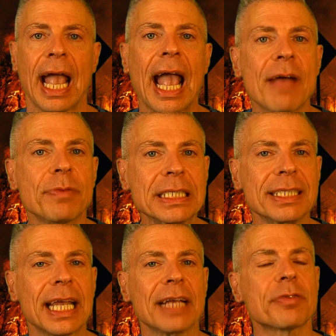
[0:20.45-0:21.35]

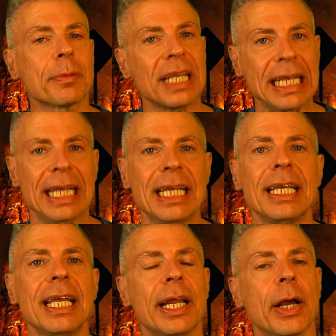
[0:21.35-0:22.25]
Everything from the
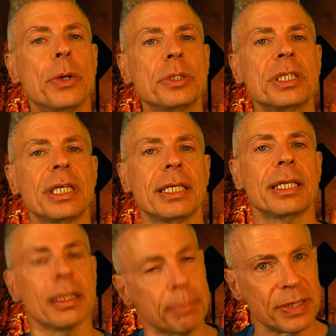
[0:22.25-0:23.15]
Indian Ocean
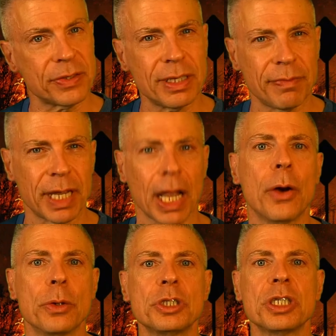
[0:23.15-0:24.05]
to the Pacific
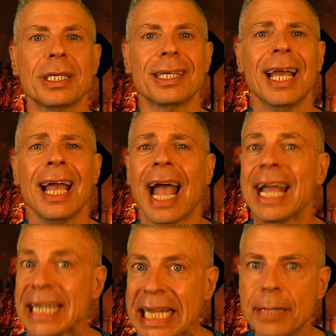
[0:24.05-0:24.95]
Ocean
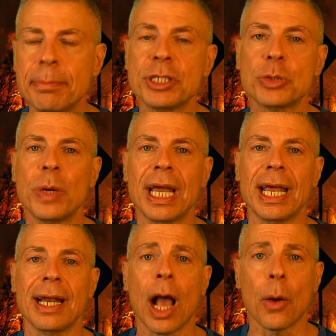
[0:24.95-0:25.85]
and in
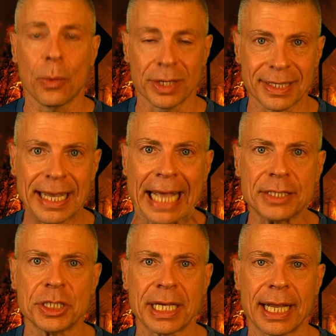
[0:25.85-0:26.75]
between was
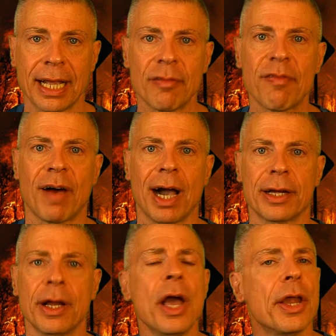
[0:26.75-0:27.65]
catching
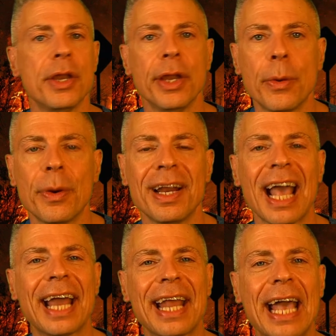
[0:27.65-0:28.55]
fire. No one
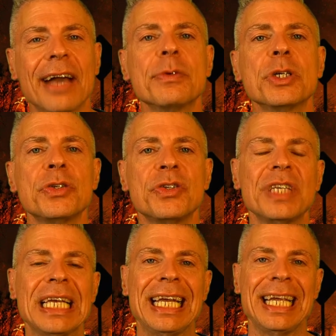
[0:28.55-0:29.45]
had ever
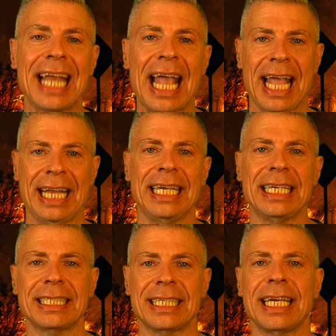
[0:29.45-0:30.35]
seen
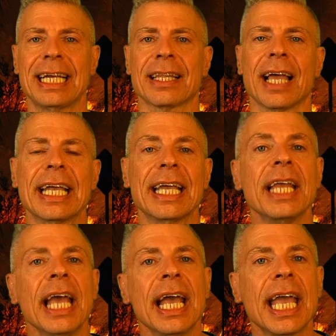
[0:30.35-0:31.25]
anything like
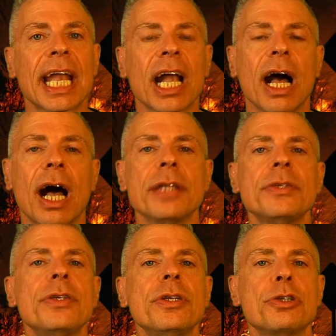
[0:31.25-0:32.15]
it. It
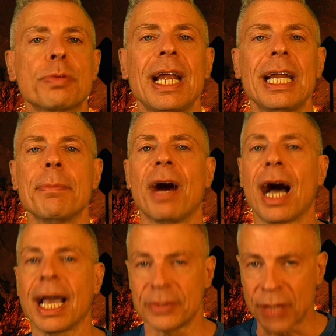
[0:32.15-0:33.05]
concentrated
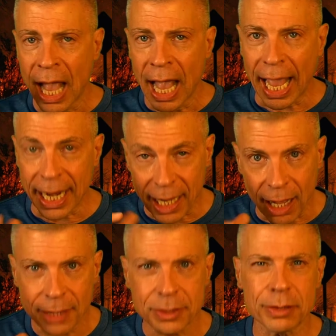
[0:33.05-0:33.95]
minds, and it
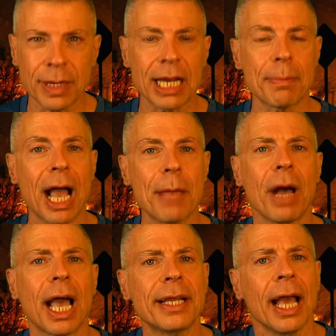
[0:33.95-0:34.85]
concentrated my
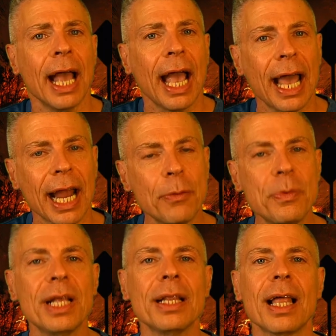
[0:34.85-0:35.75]
mind, and I
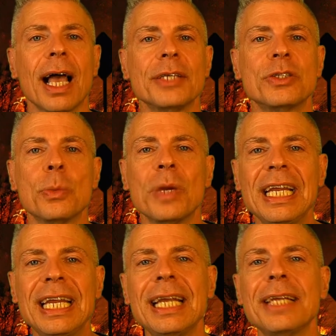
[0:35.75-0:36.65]
realized that we
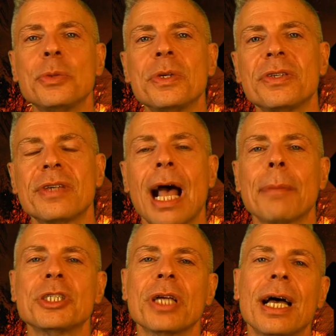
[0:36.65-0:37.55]
needed to
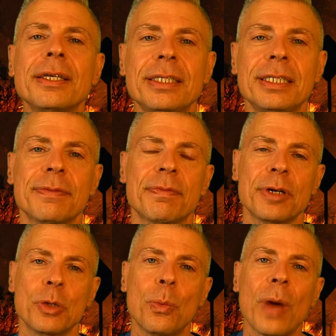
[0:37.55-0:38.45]
establish a
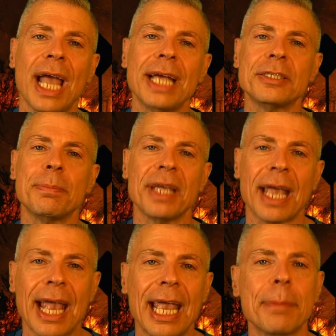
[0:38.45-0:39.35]
different way to
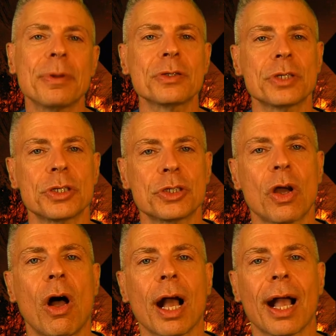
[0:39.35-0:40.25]
be able to
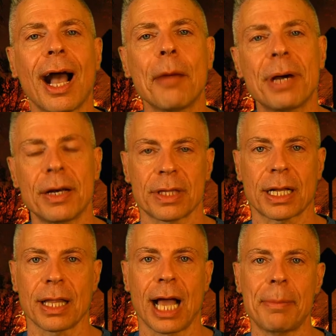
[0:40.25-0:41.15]
talk about the
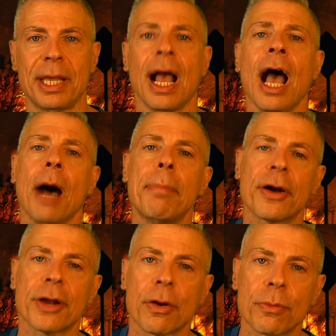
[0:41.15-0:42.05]
climate,
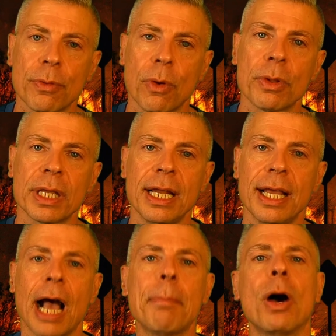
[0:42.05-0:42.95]
about our role in
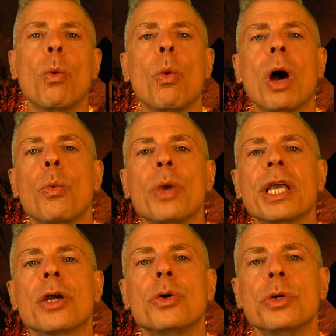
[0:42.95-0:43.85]
it, about what
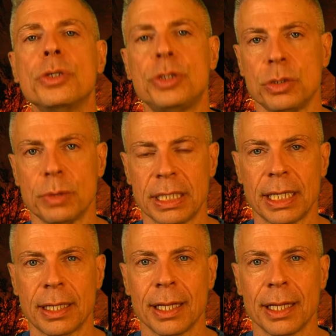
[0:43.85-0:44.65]
we could do with it